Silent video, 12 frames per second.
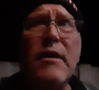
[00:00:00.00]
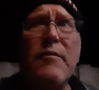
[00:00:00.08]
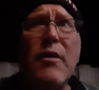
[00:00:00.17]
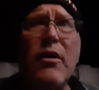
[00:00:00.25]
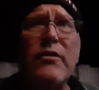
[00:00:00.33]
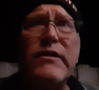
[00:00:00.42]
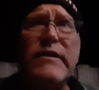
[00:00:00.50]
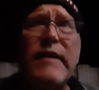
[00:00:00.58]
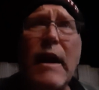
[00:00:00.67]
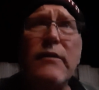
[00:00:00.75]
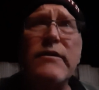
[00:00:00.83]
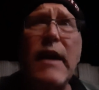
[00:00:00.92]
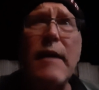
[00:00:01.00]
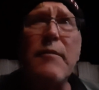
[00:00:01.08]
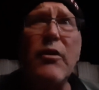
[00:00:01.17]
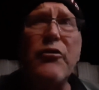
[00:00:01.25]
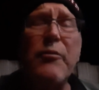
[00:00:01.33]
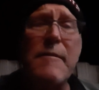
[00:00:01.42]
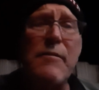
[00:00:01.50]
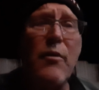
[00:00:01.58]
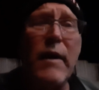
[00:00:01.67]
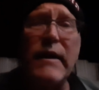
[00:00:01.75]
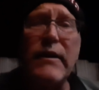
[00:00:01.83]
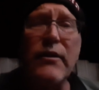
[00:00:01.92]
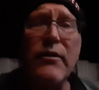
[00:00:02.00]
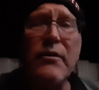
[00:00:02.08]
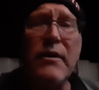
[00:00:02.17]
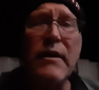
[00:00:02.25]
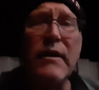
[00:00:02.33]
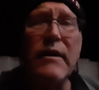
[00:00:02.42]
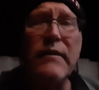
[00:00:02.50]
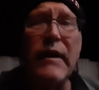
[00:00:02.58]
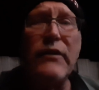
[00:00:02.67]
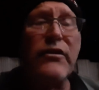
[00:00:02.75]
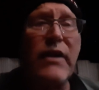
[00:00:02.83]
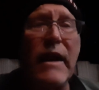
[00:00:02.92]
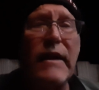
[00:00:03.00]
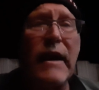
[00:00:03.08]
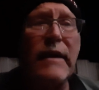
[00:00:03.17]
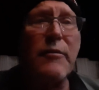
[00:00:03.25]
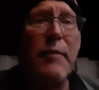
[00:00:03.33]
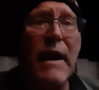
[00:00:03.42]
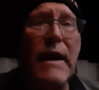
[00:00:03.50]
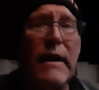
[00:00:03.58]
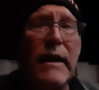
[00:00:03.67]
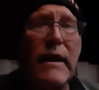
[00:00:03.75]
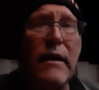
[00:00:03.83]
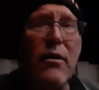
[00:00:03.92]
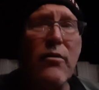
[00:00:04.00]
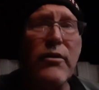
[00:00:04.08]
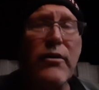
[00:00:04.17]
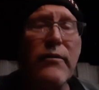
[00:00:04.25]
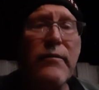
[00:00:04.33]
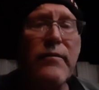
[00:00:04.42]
because it sounds like most people wait till they just can't take the pain any longer.